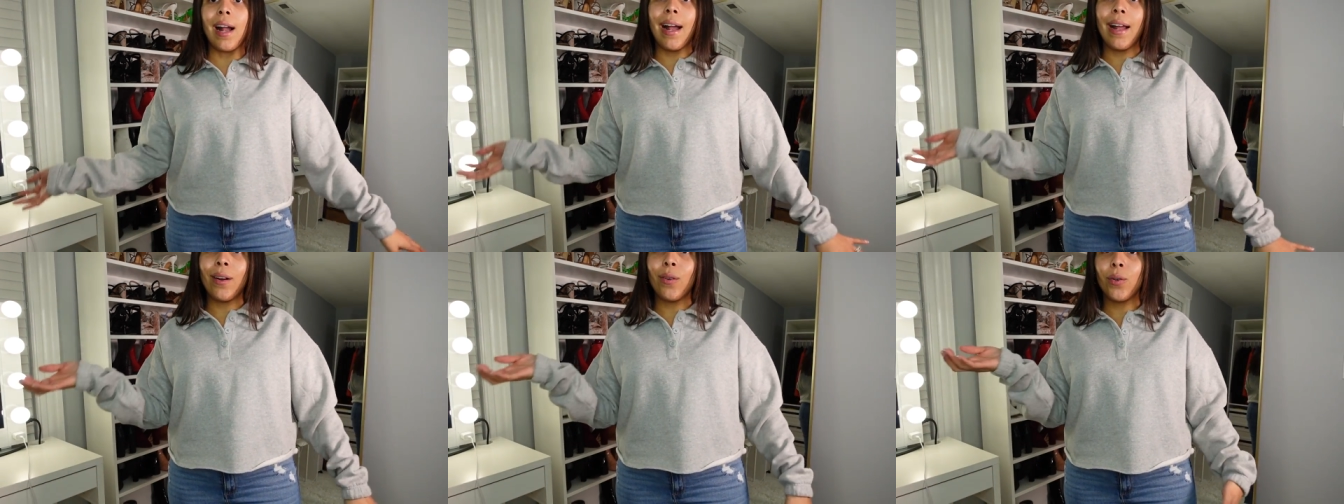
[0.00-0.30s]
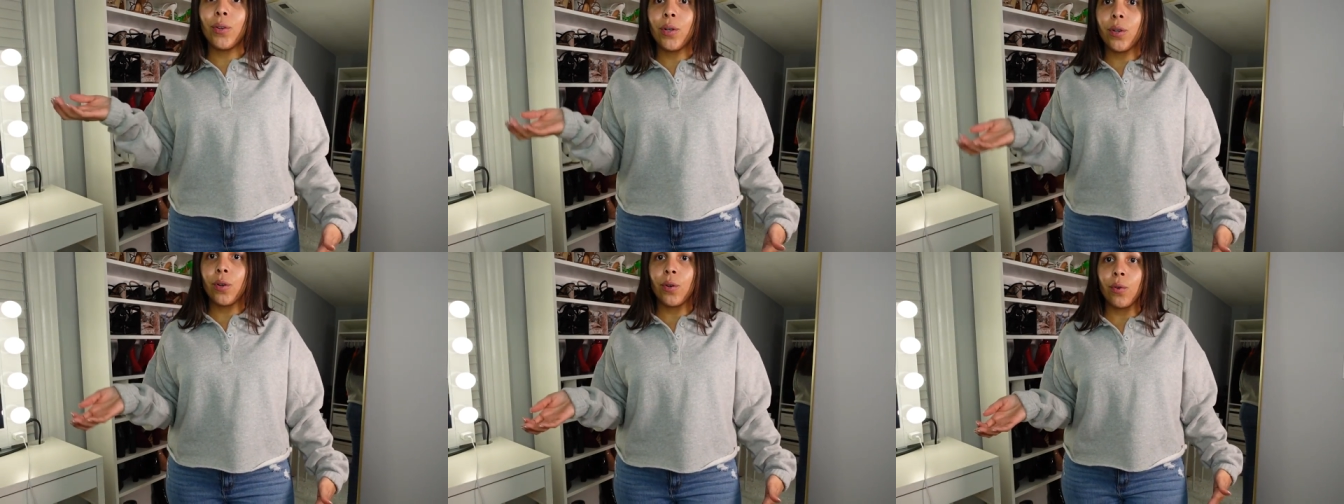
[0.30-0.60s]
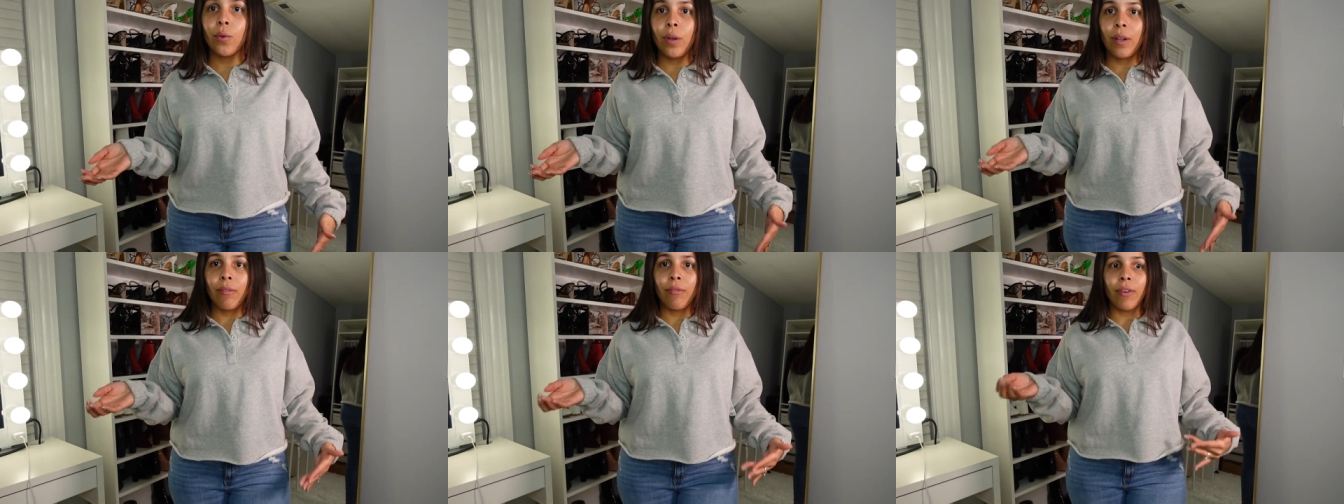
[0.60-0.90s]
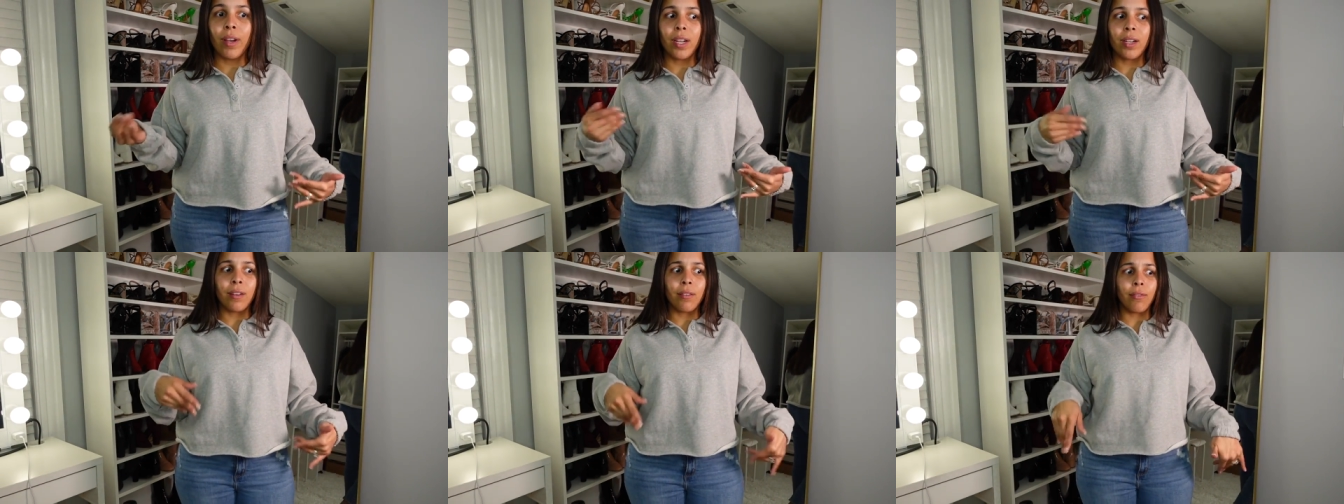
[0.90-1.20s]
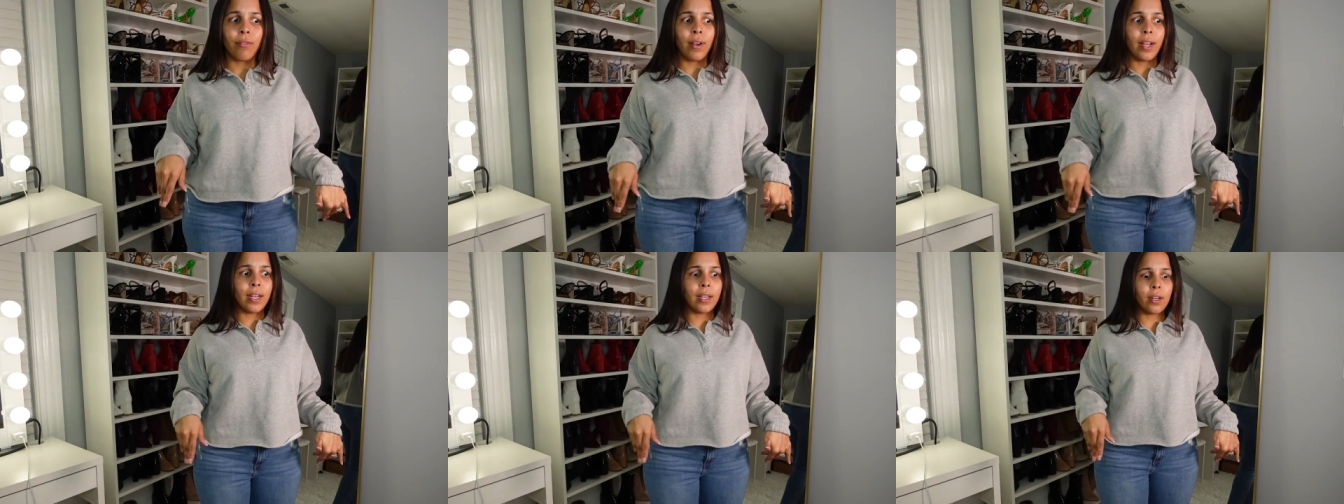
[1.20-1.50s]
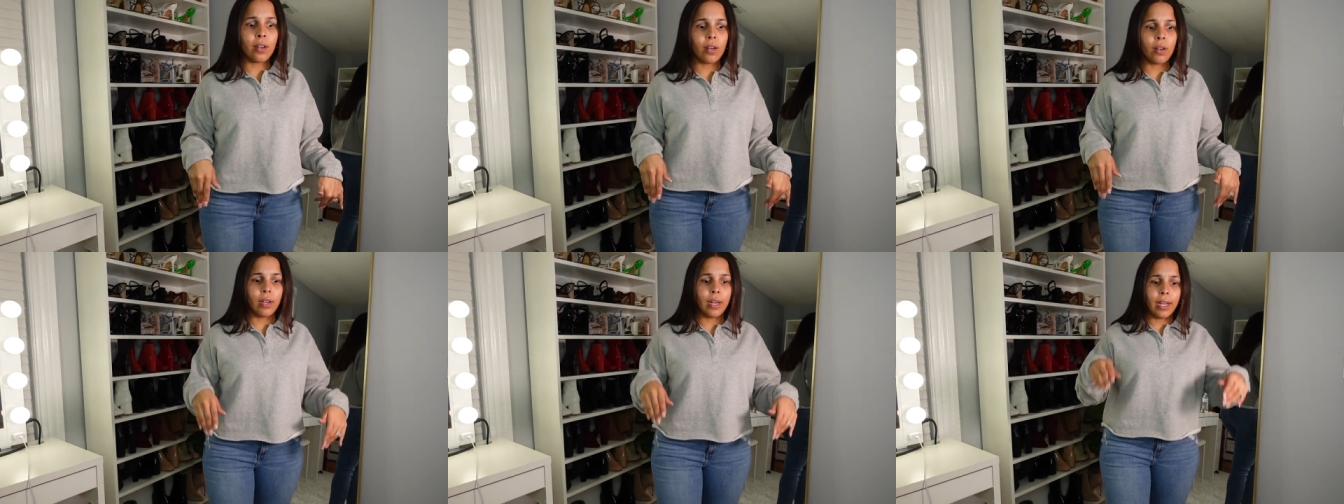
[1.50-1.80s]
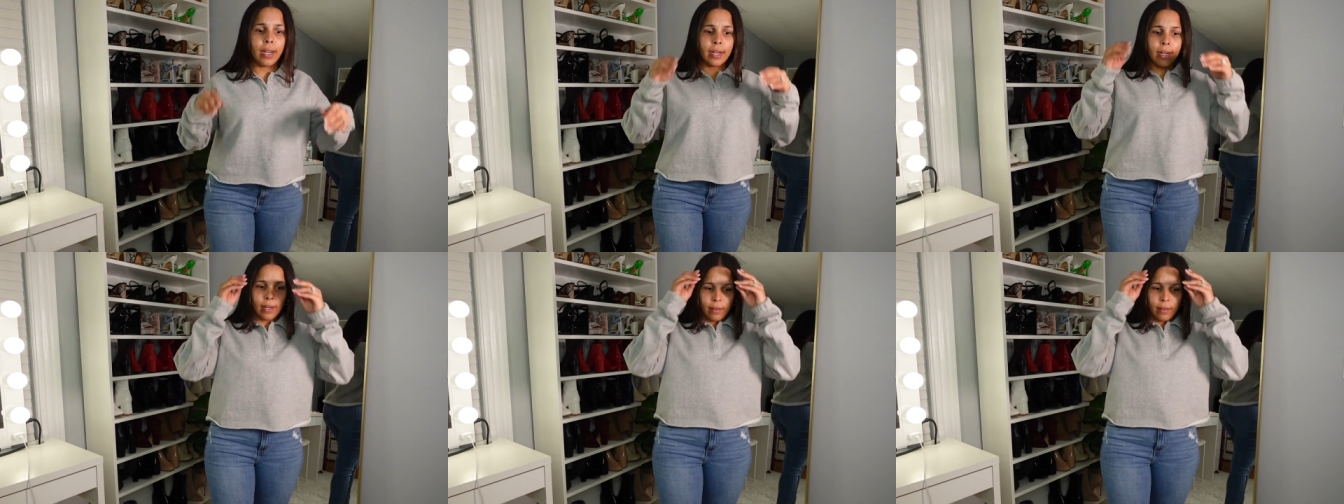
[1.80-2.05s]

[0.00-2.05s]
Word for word: I don't know if I could find it online.